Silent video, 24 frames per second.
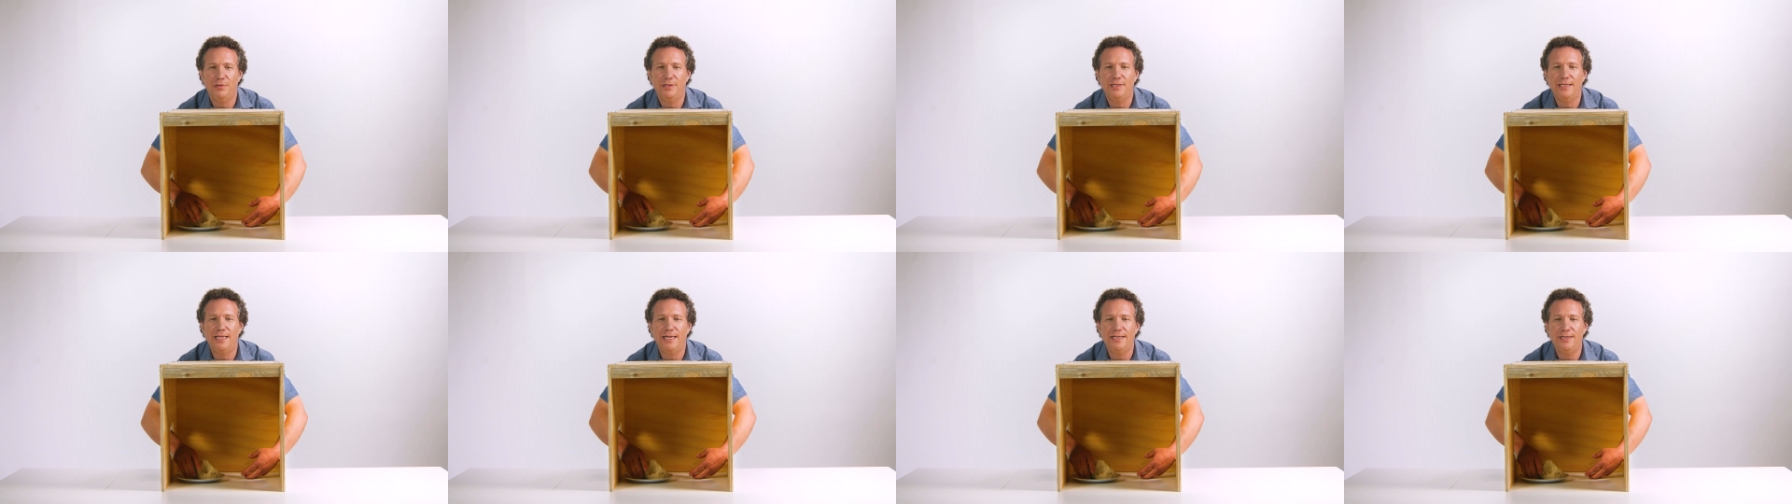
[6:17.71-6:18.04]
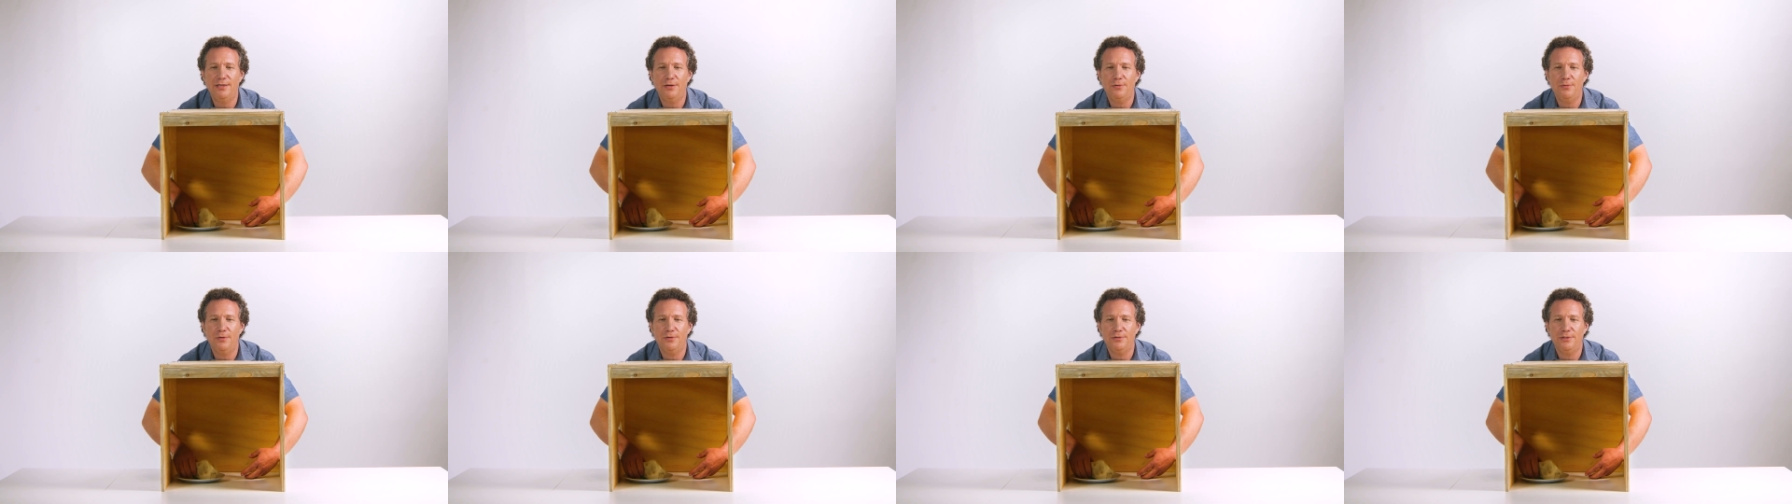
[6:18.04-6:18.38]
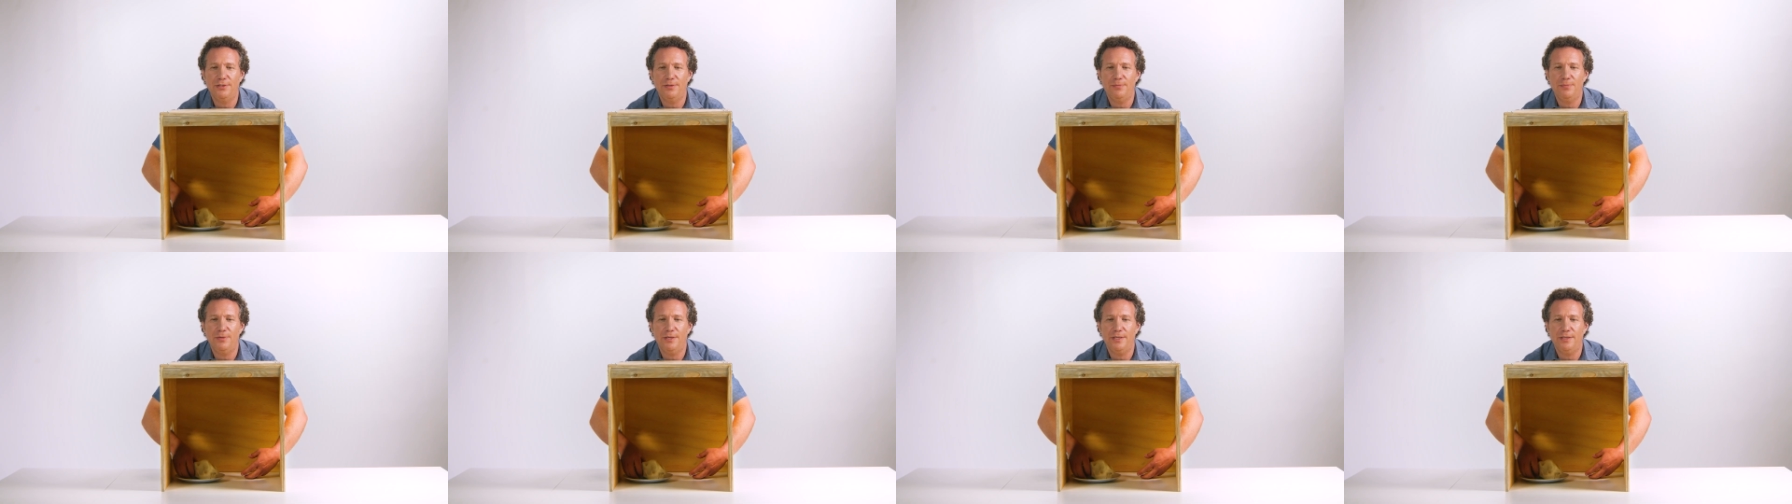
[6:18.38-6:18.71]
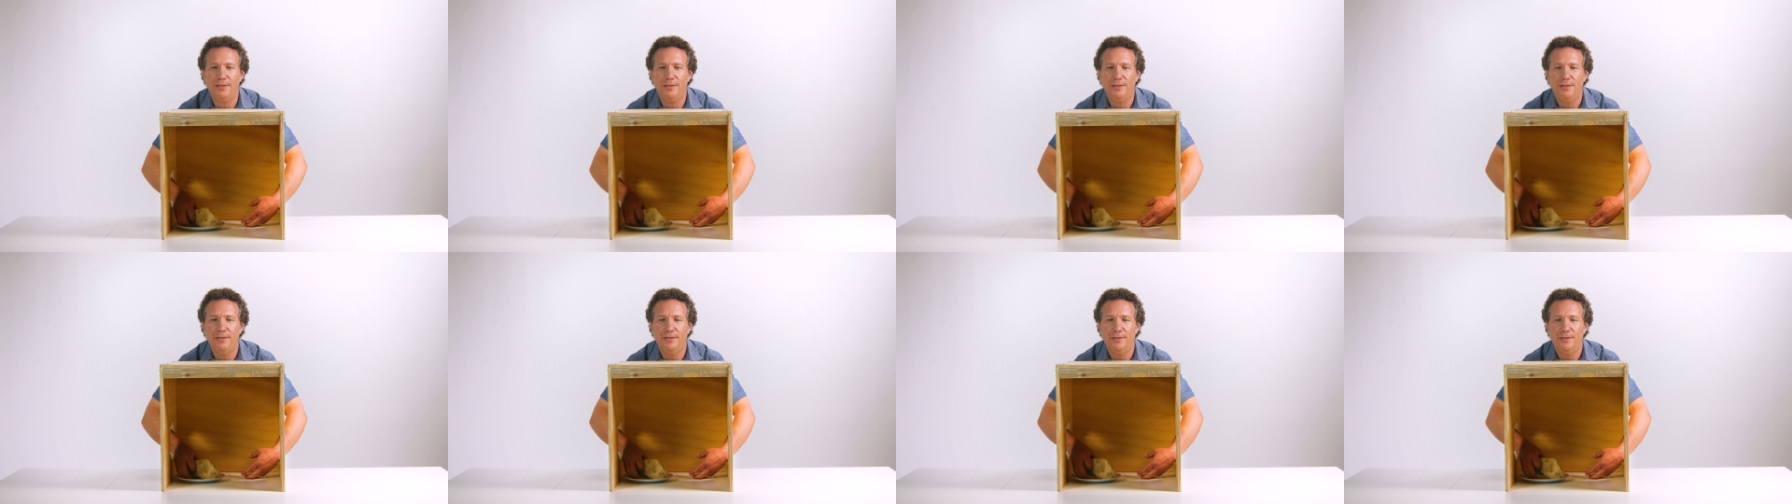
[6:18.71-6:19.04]
Play-Doh or
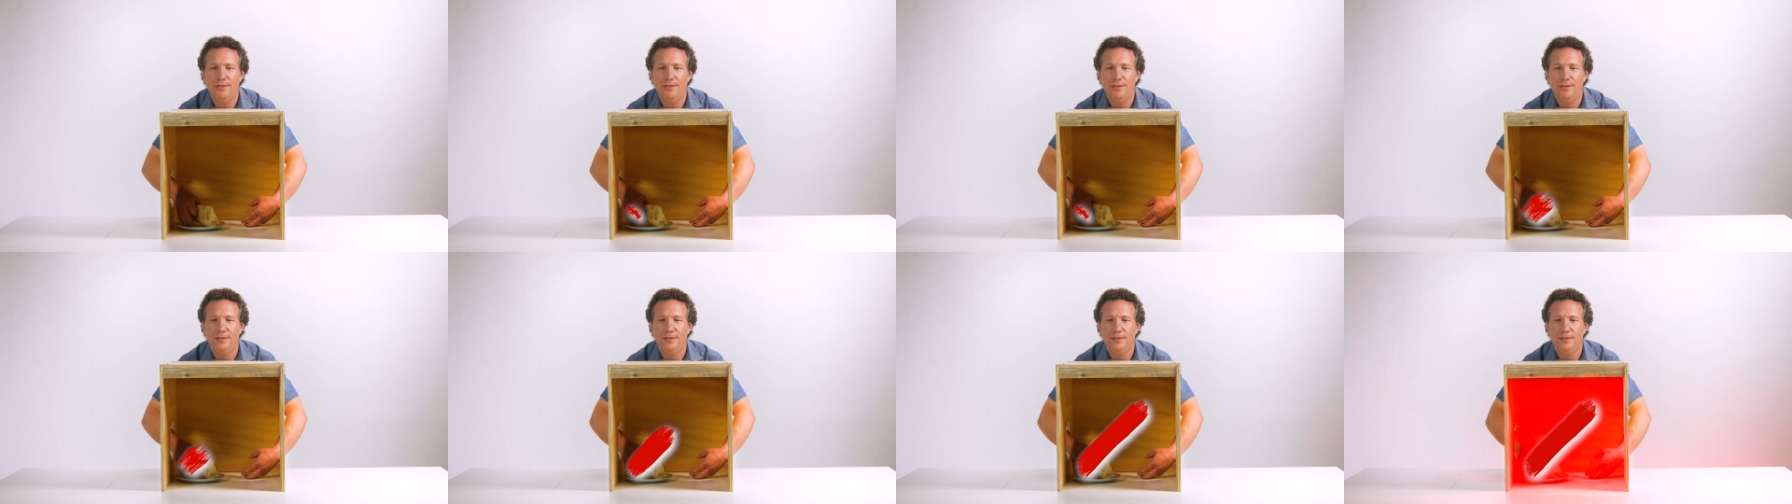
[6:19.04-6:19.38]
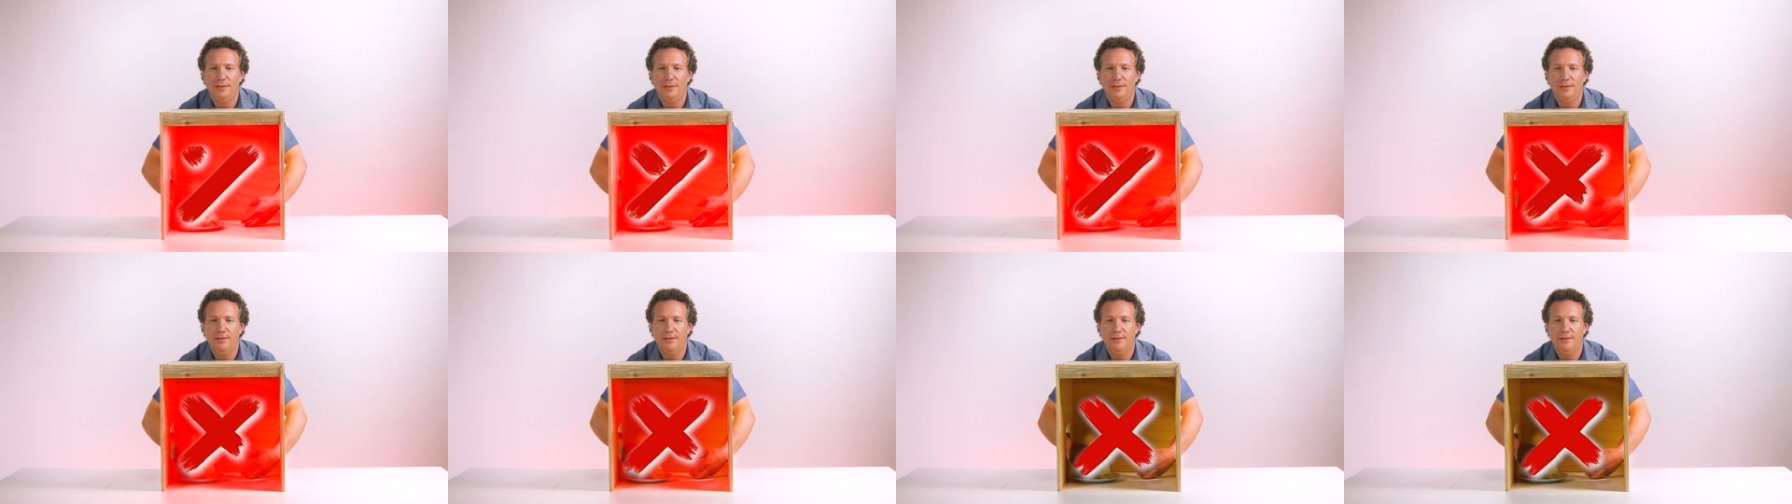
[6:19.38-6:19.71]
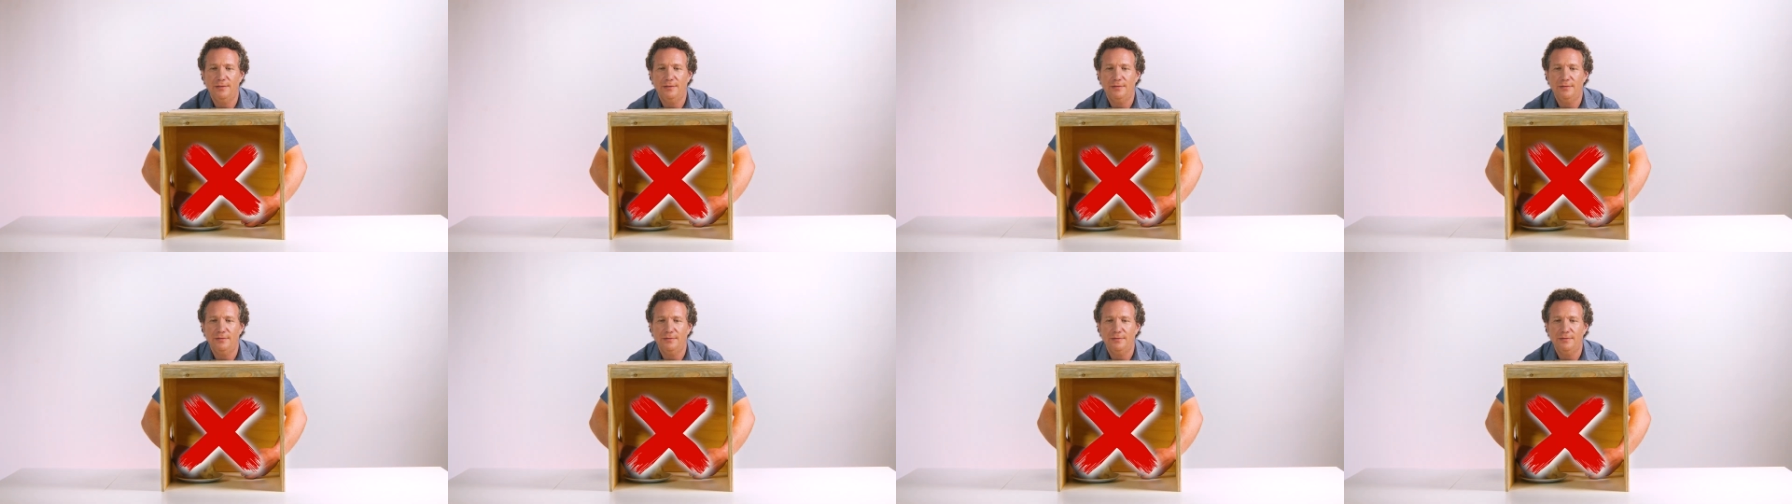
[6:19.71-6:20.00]
something? Ah,